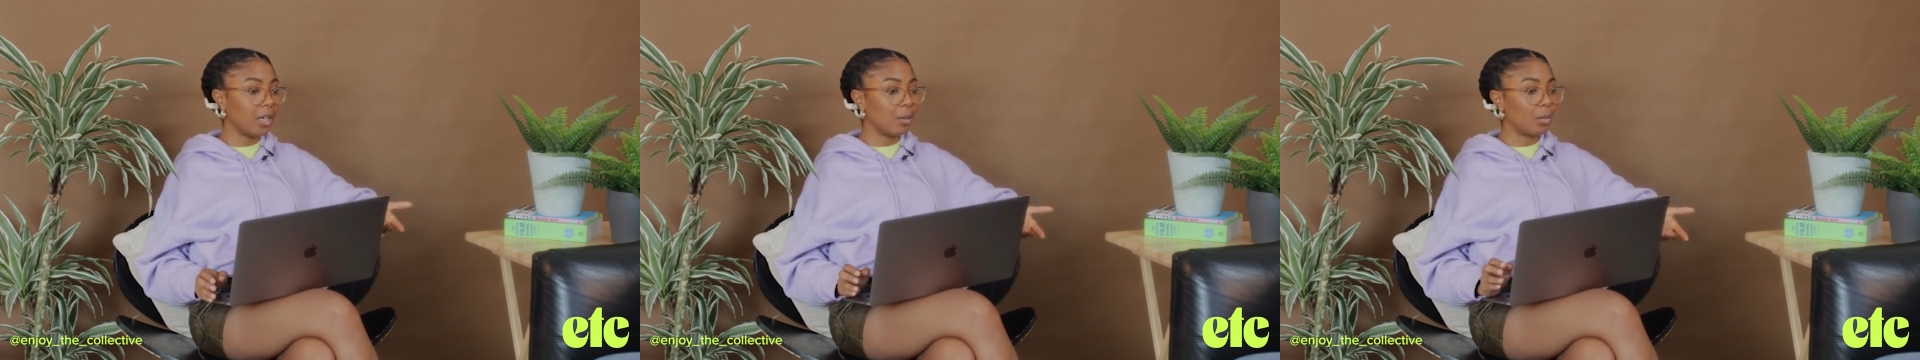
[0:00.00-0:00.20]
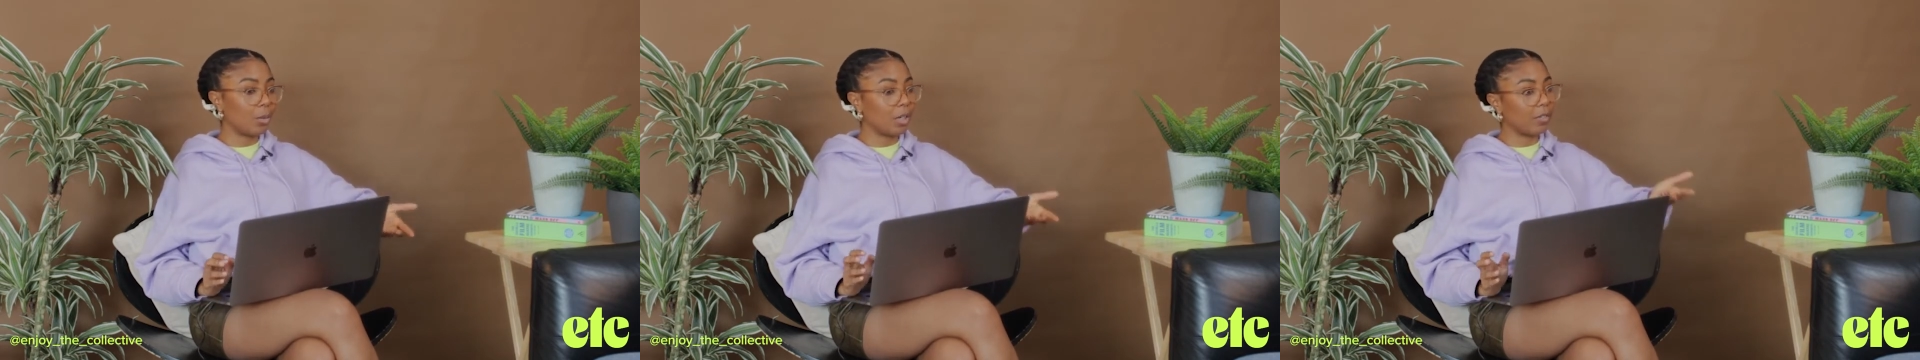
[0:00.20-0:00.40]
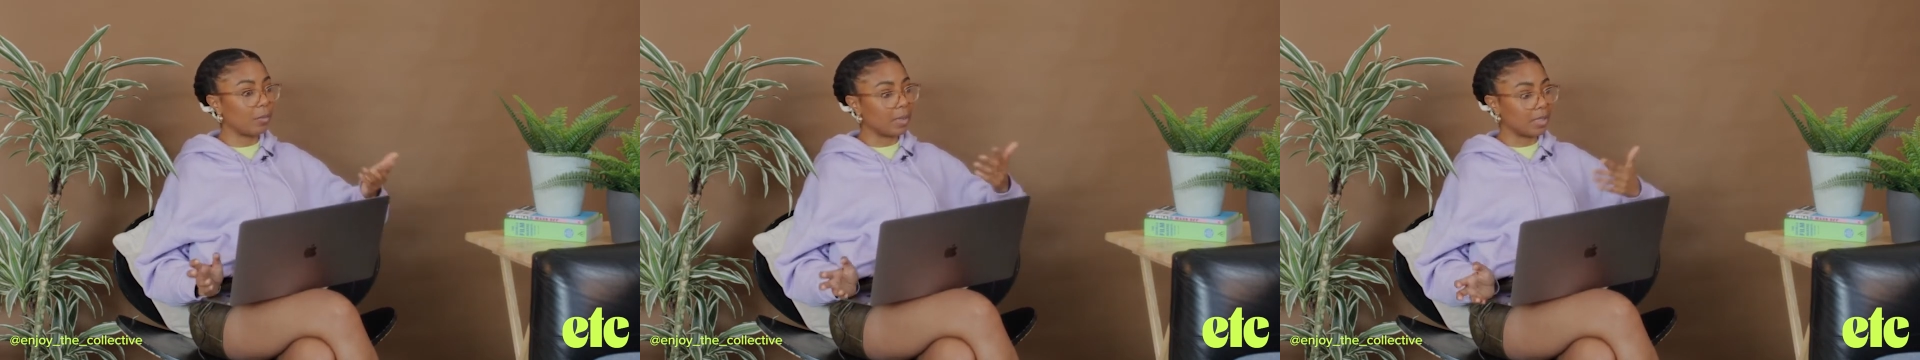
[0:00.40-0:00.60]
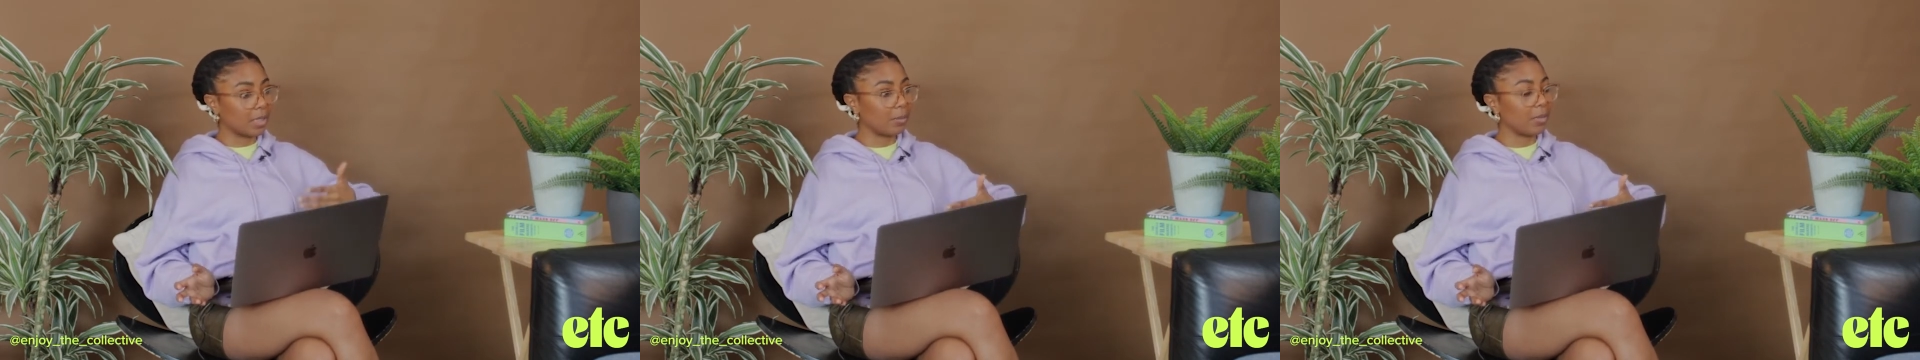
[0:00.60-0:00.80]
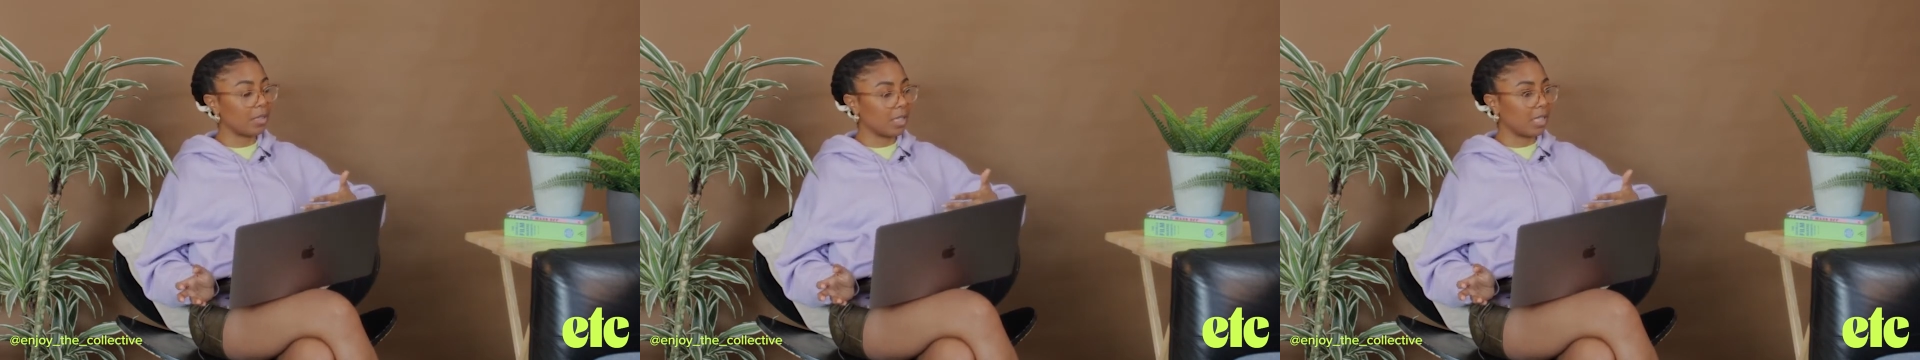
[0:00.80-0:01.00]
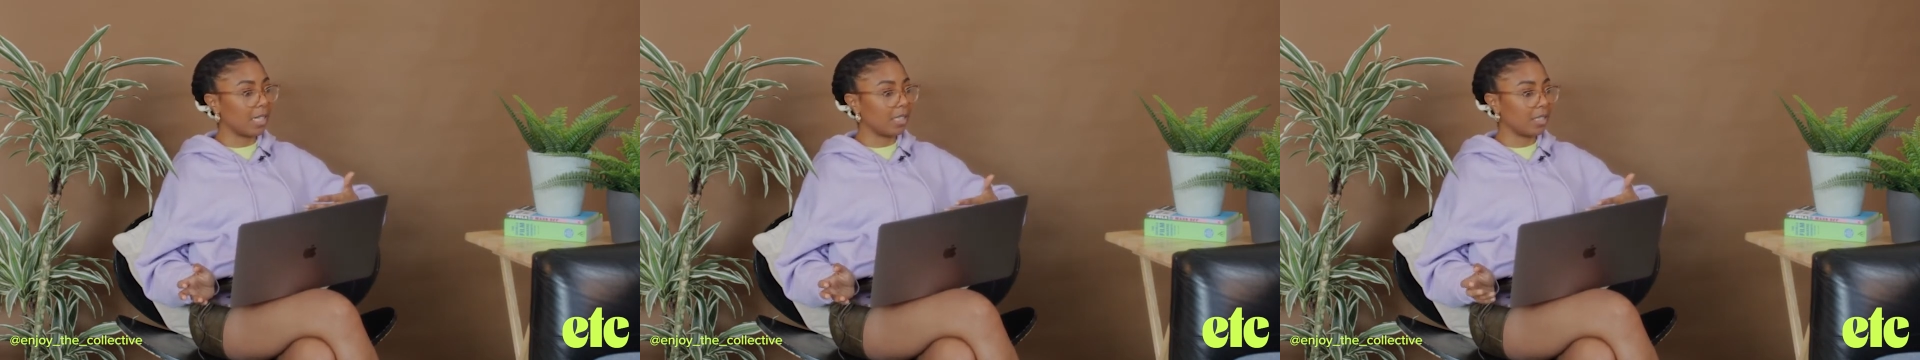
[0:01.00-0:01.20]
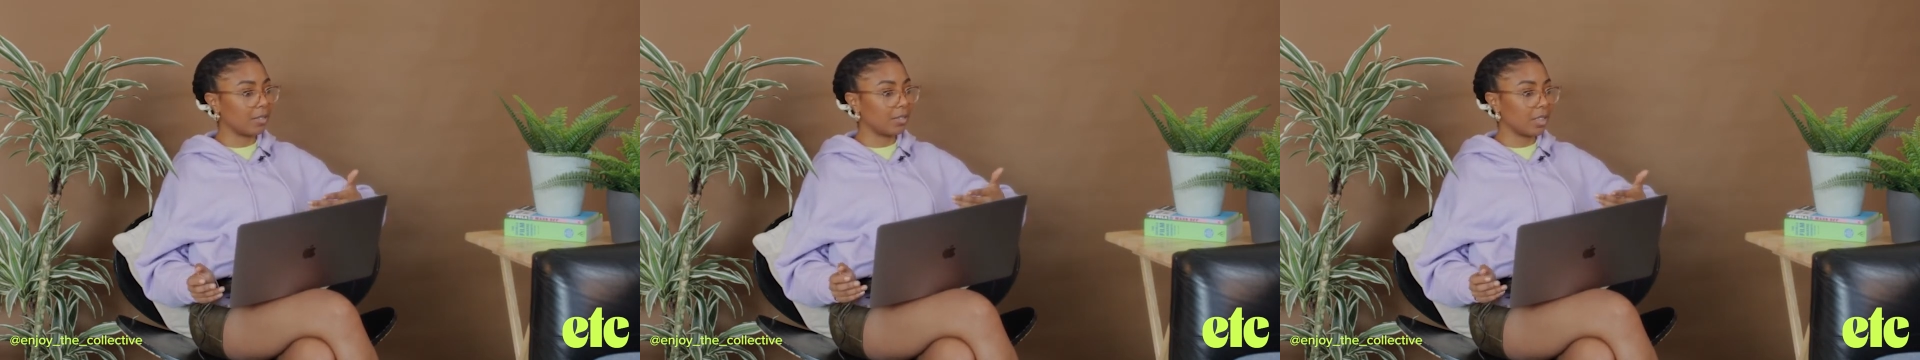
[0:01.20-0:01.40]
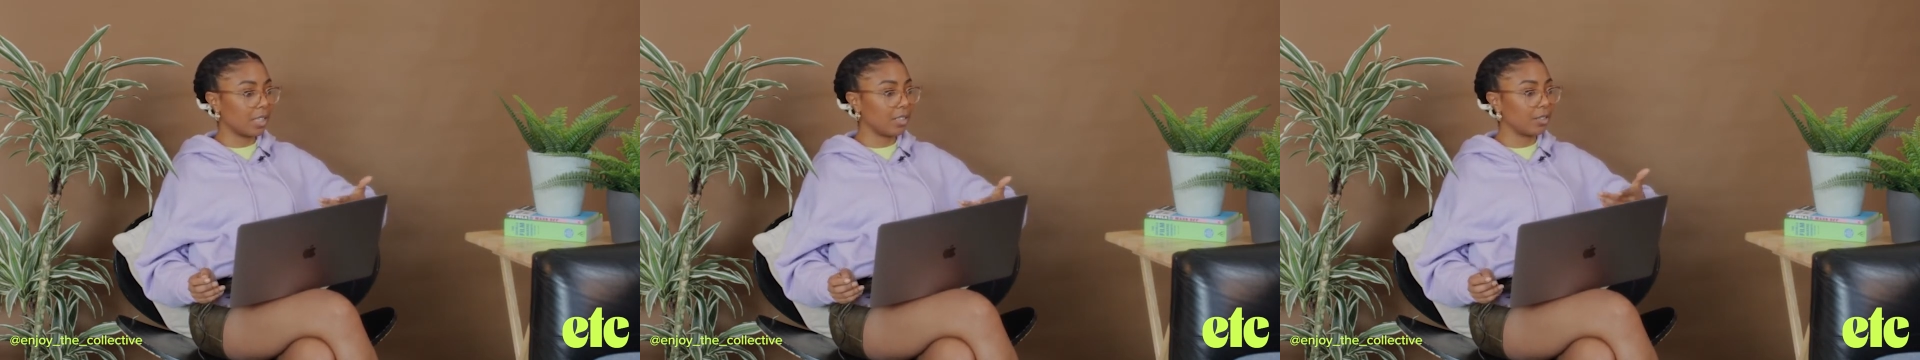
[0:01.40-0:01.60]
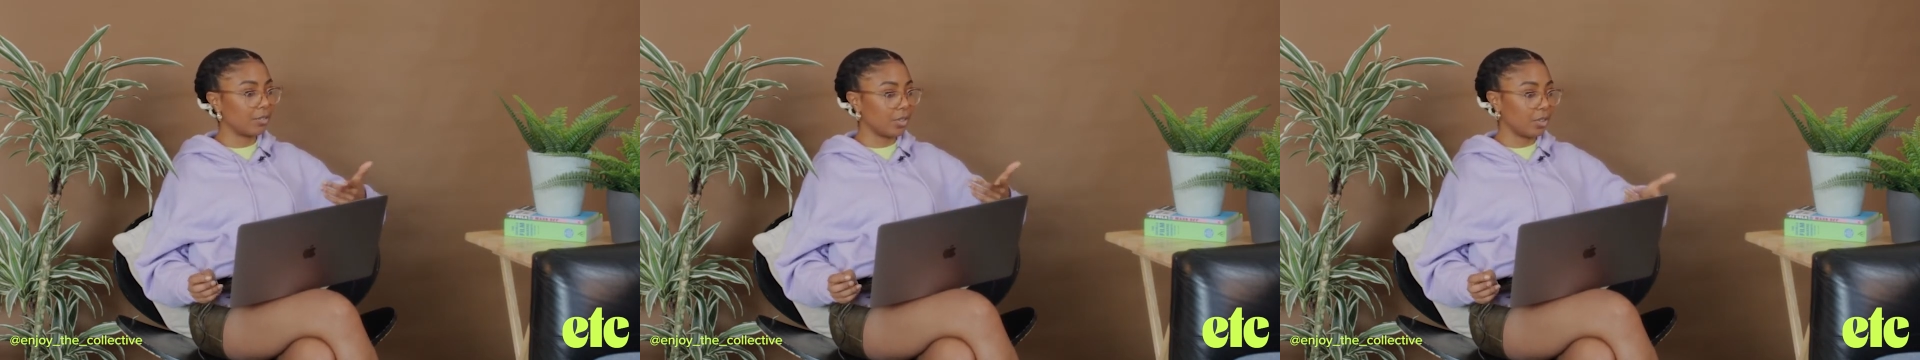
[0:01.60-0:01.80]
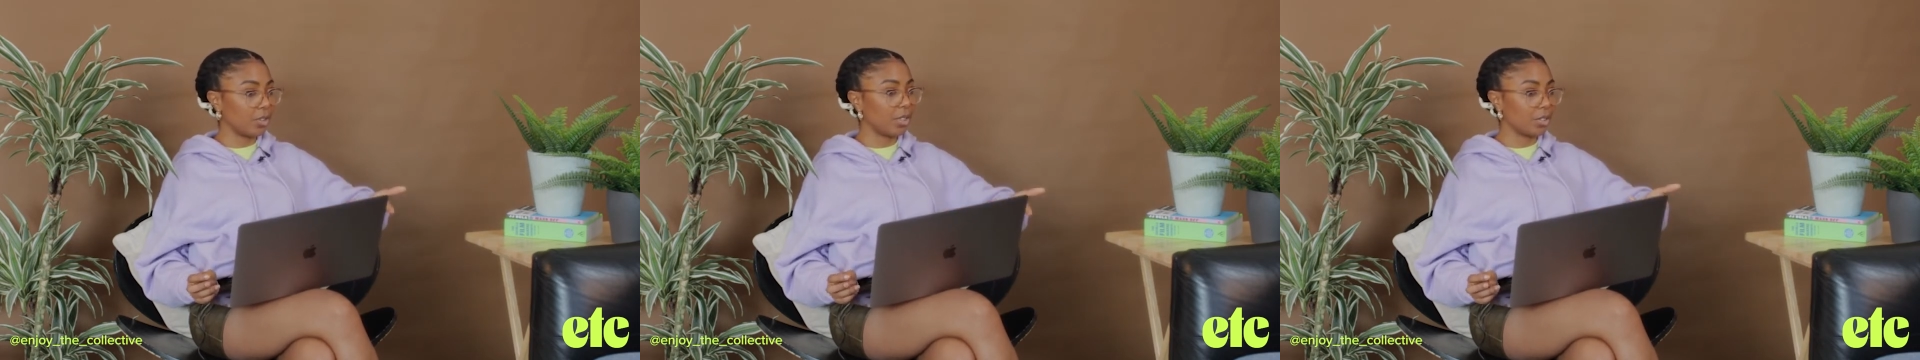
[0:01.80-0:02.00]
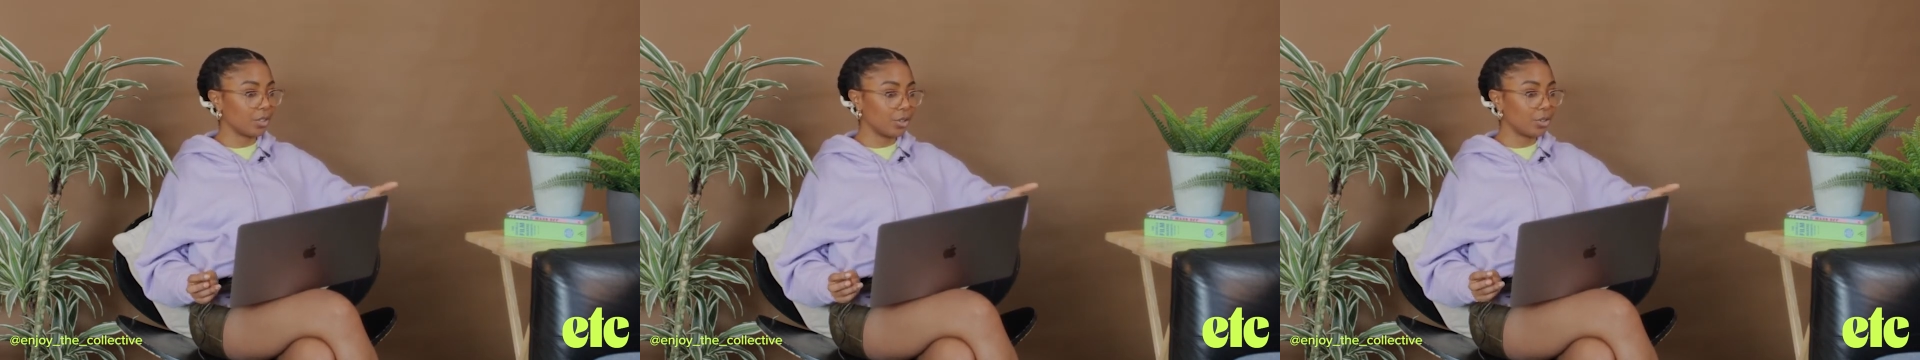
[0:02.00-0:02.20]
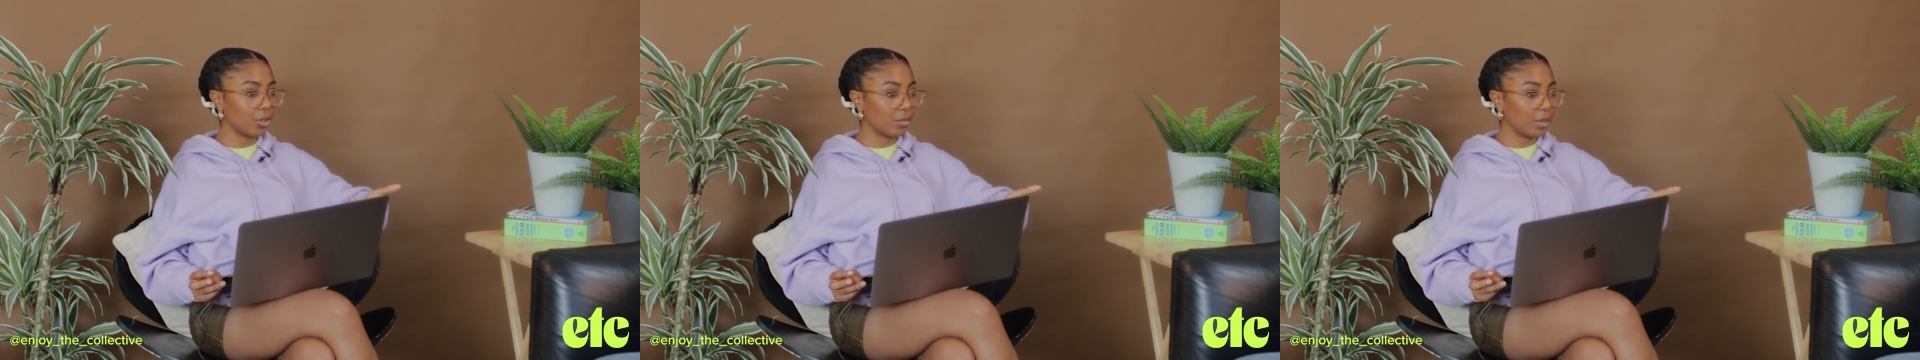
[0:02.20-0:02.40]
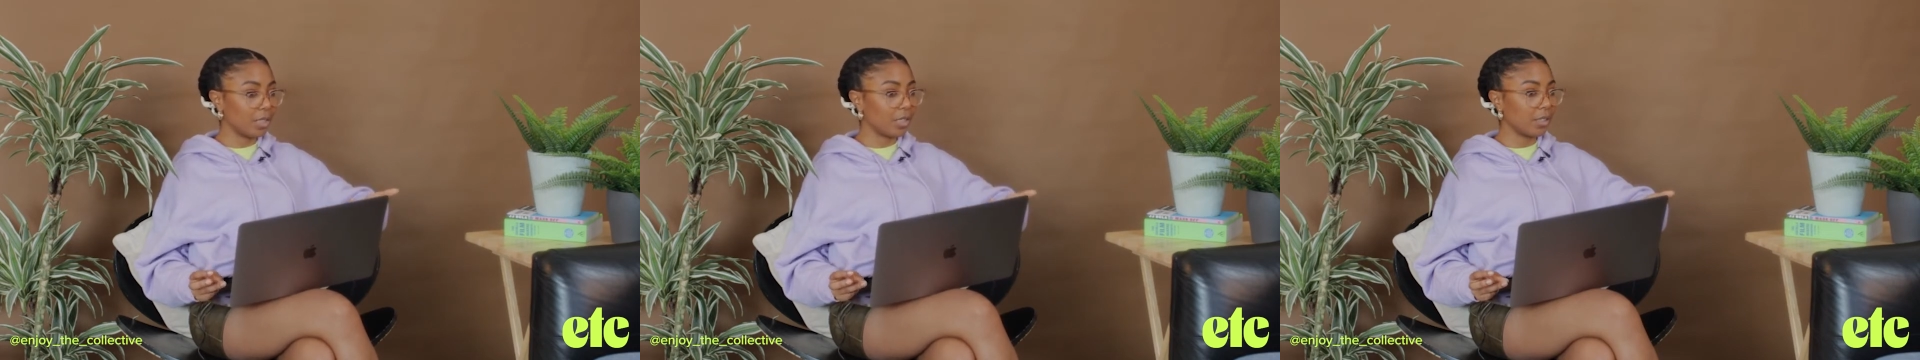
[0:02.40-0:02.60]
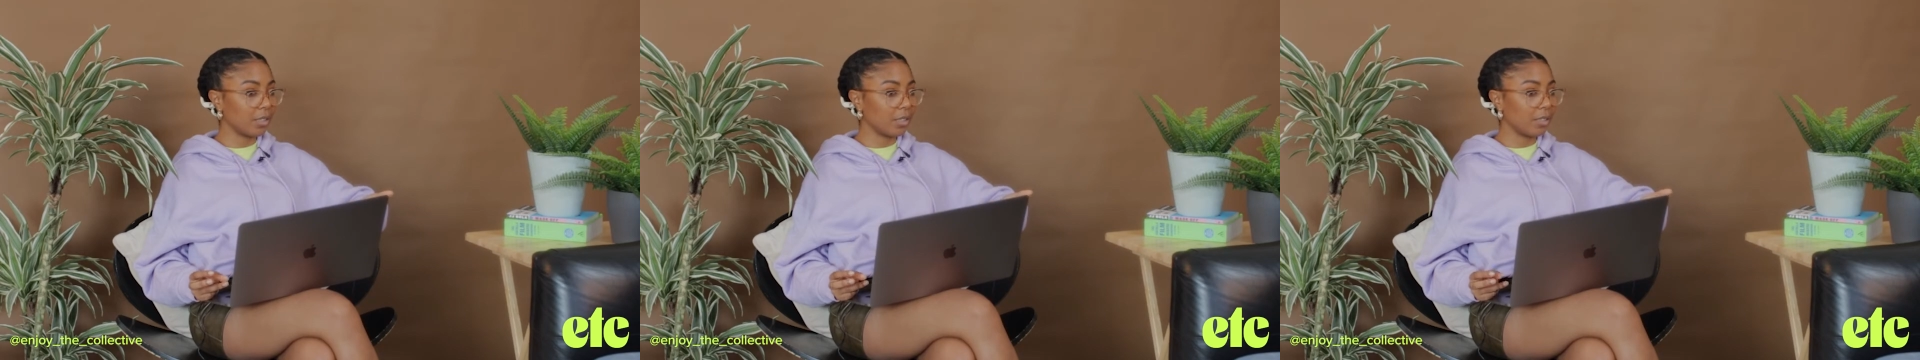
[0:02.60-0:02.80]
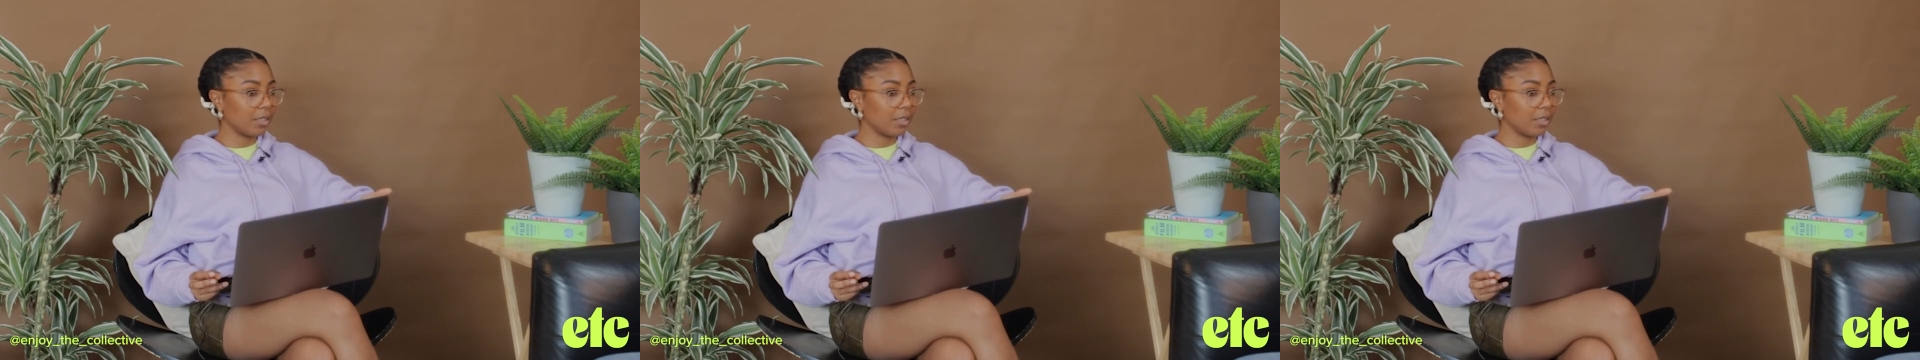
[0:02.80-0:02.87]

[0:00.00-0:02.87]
but what have been some of the negative sides of using social media?